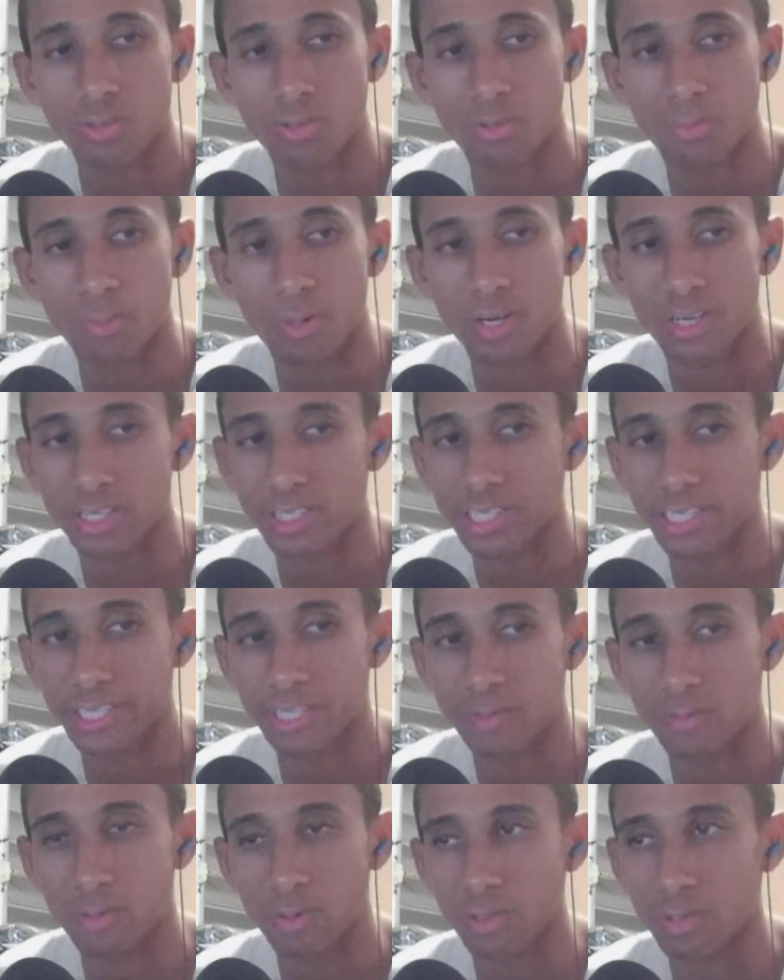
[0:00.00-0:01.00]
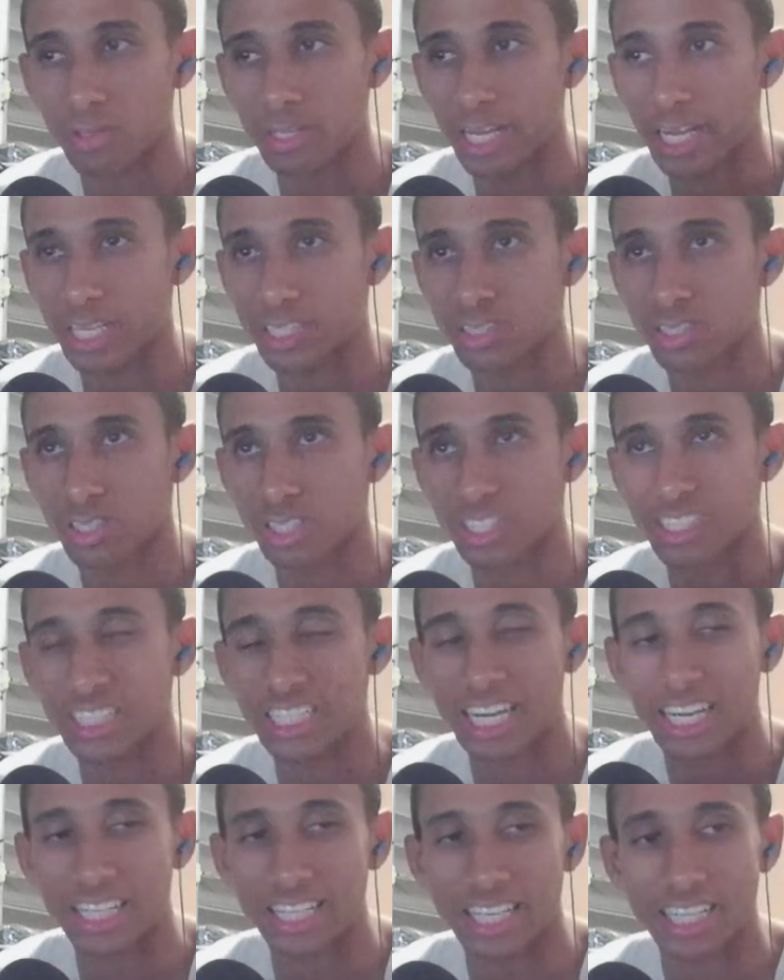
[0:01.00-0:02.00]
market will actually
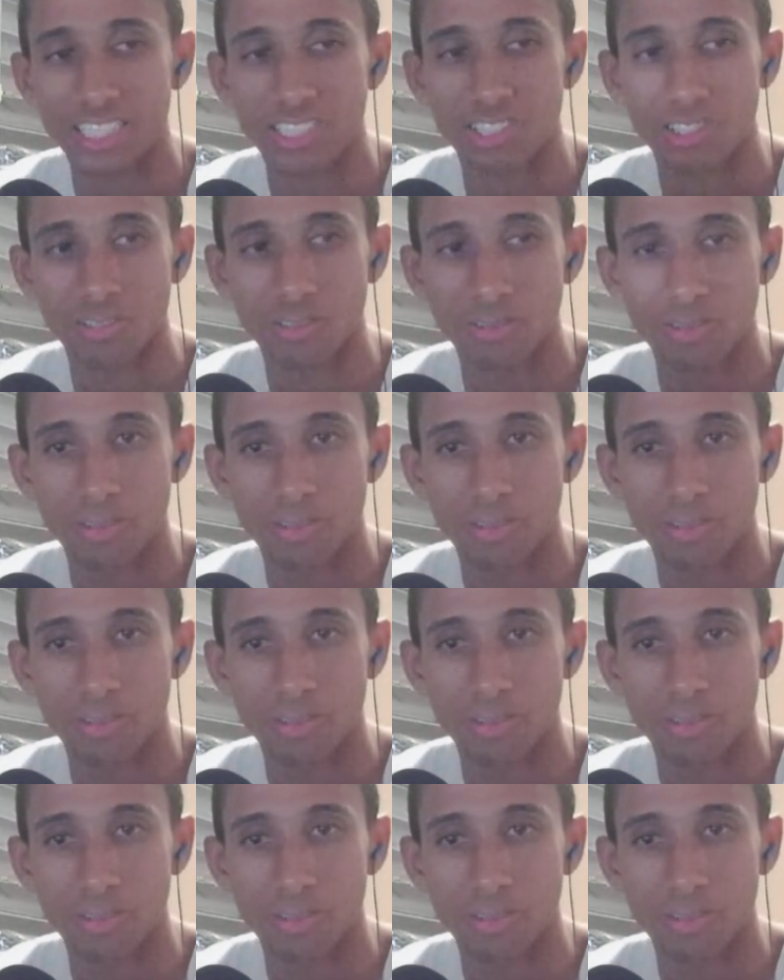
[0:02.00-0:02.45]
die that soon.